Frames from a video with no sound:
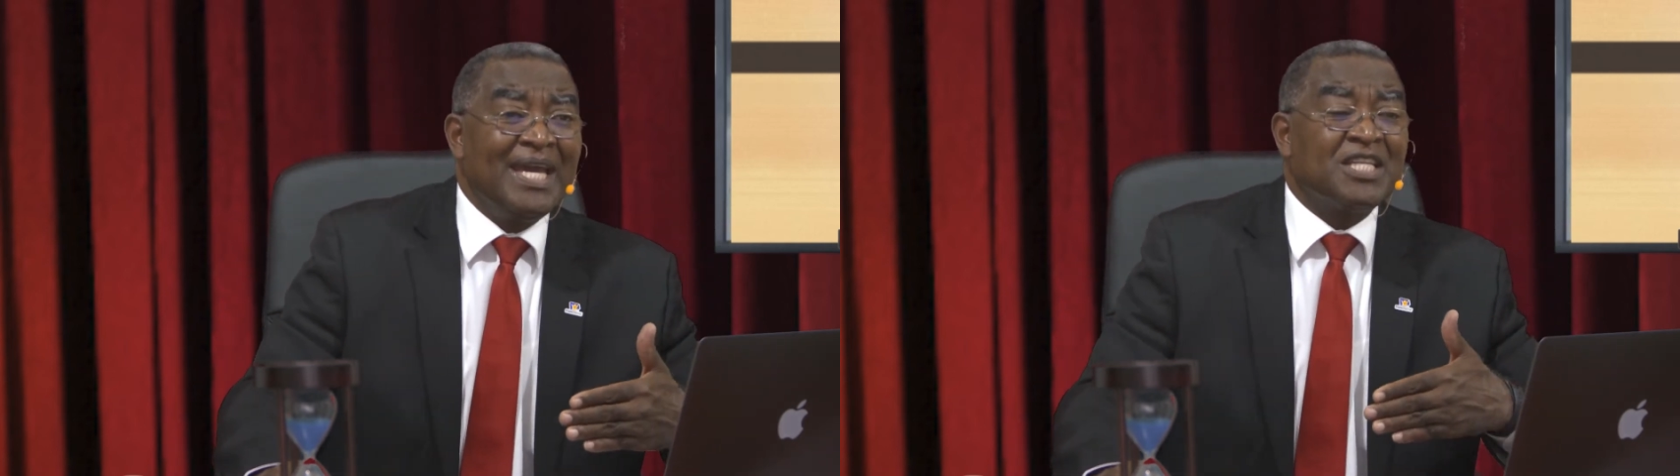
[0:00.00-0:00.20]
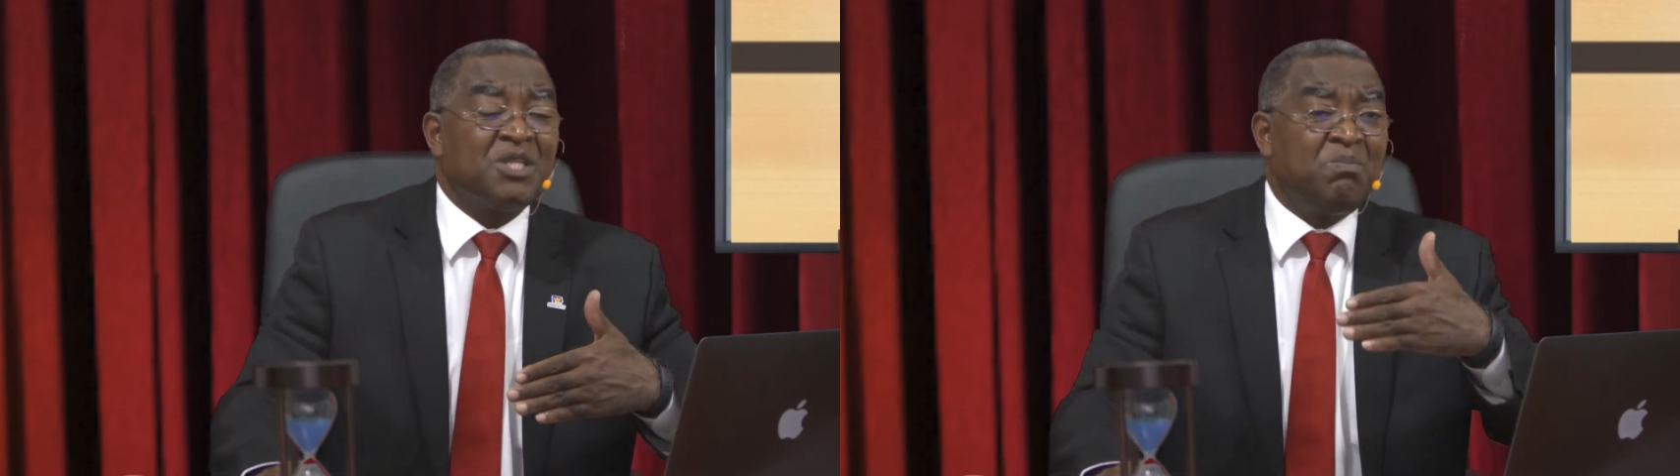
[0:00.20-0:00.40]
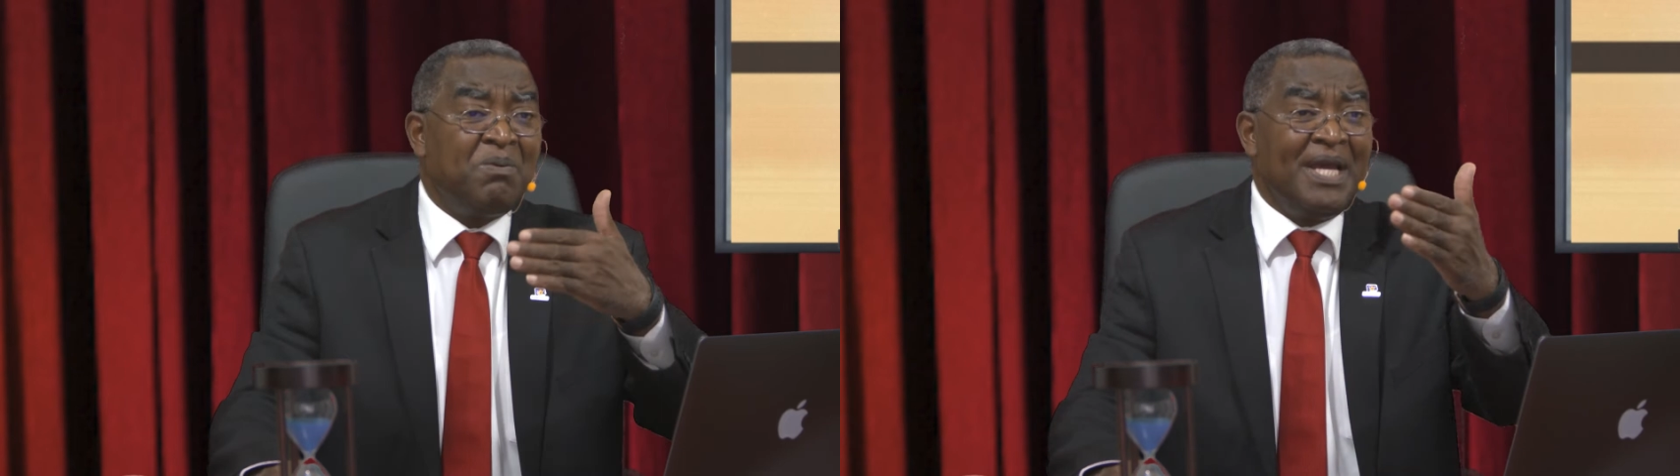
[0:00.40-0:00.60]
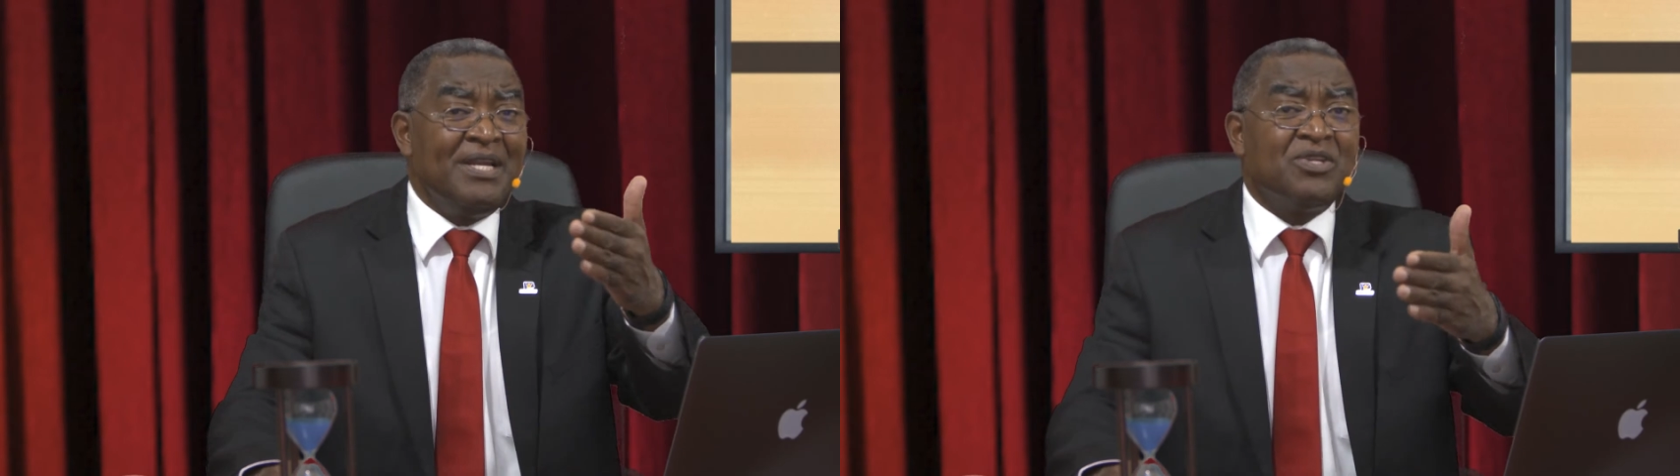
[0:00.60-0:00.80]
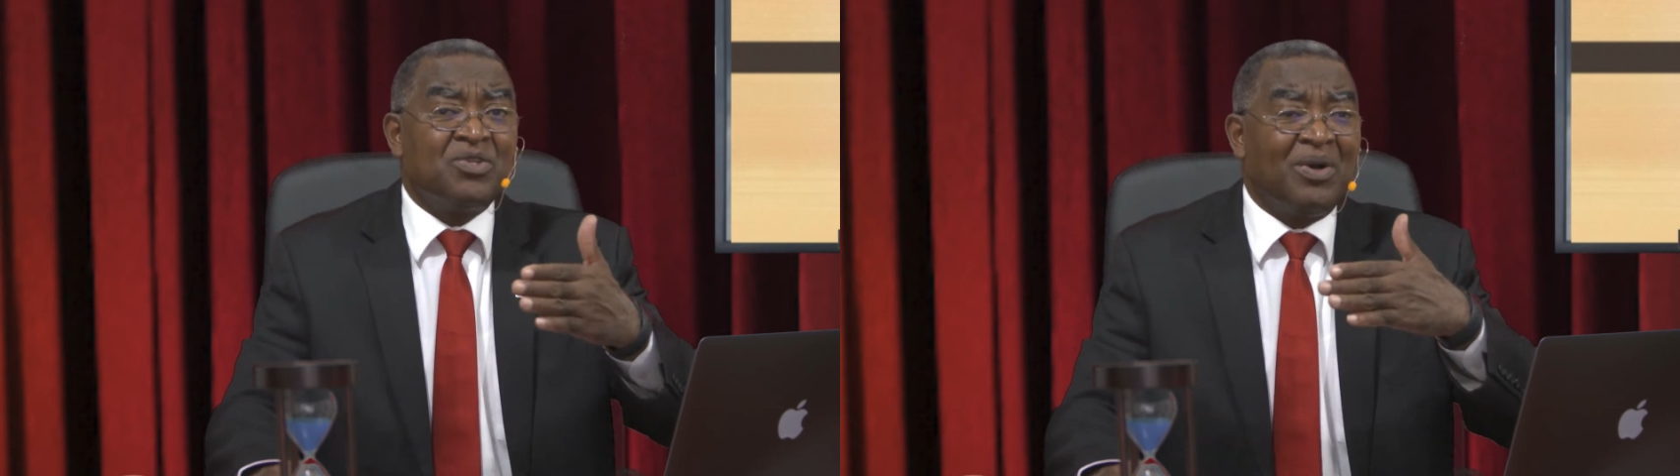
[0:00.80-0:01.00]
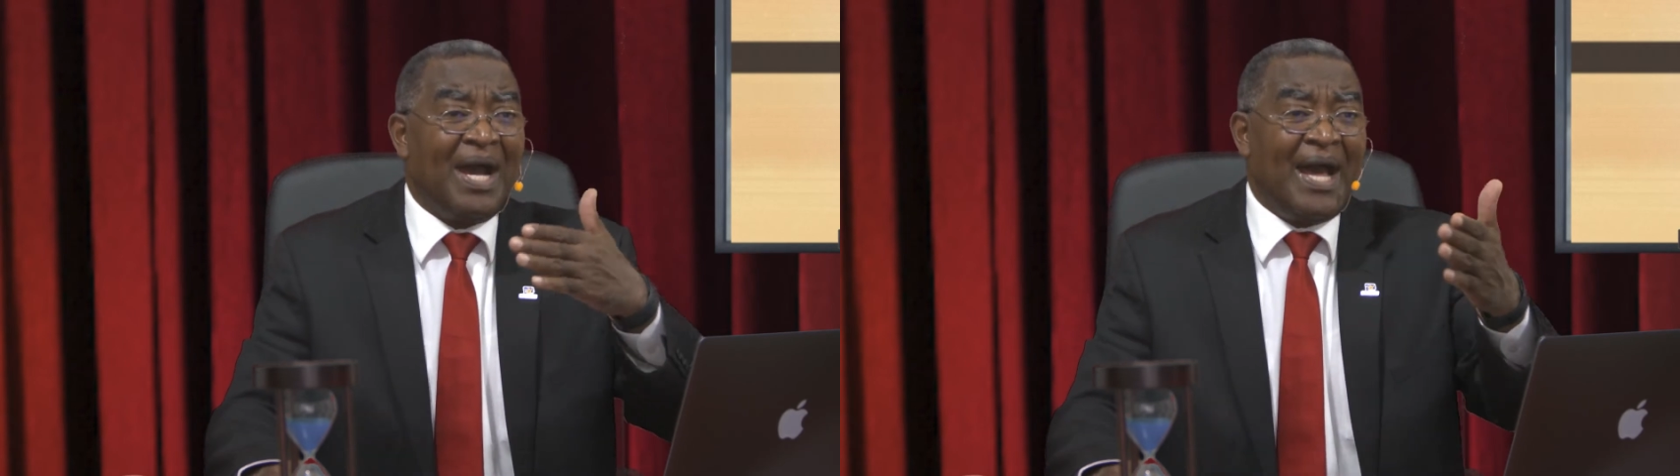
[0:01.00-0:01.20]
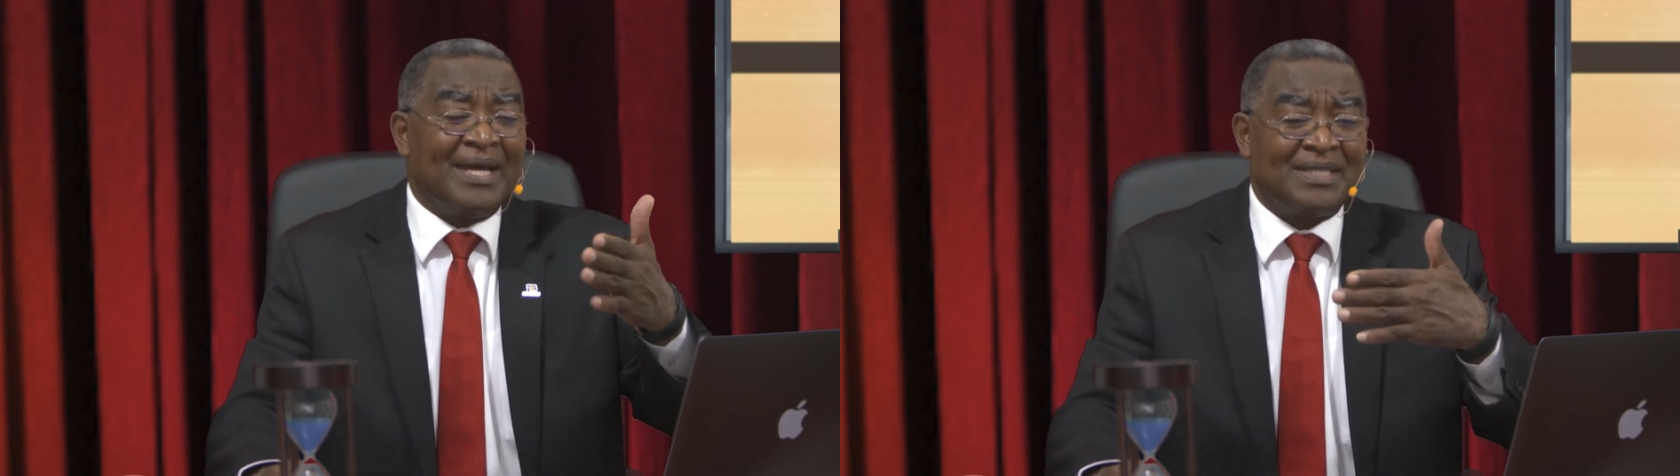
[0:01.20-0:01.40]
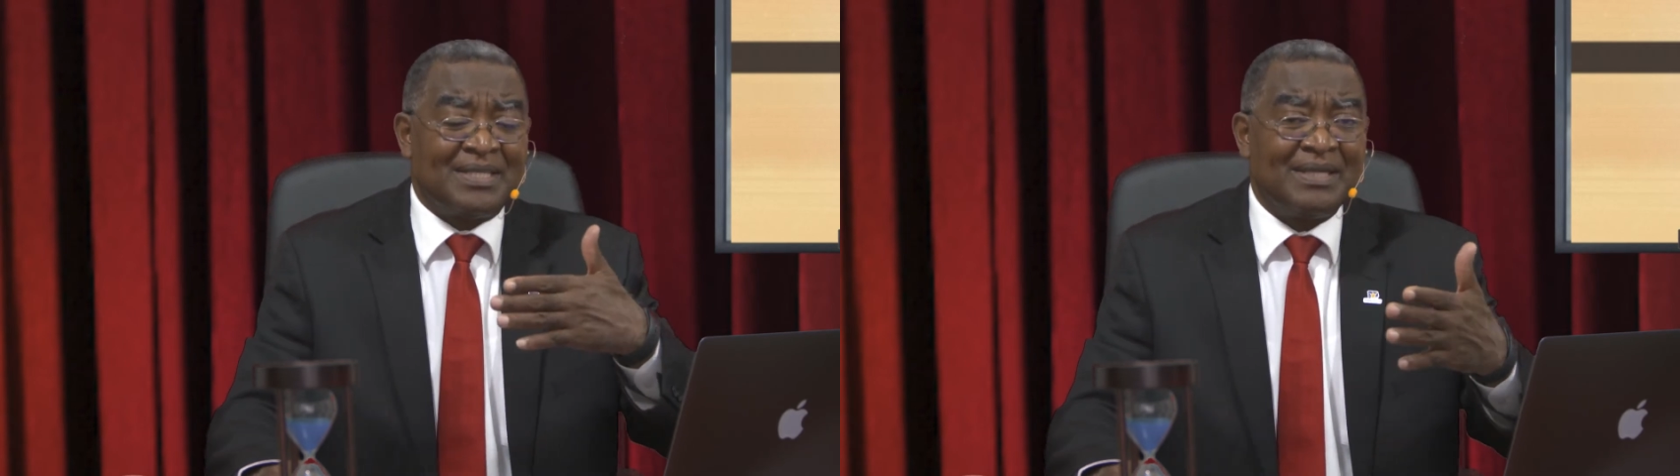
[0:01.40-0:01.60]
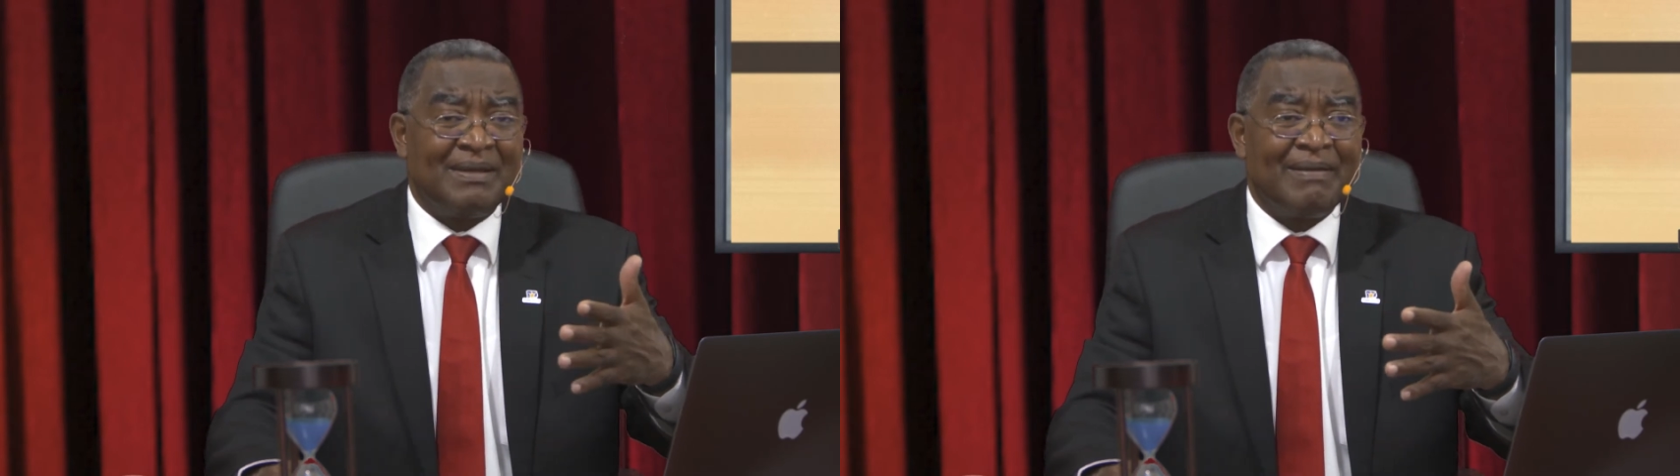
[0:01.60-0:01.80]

explain to us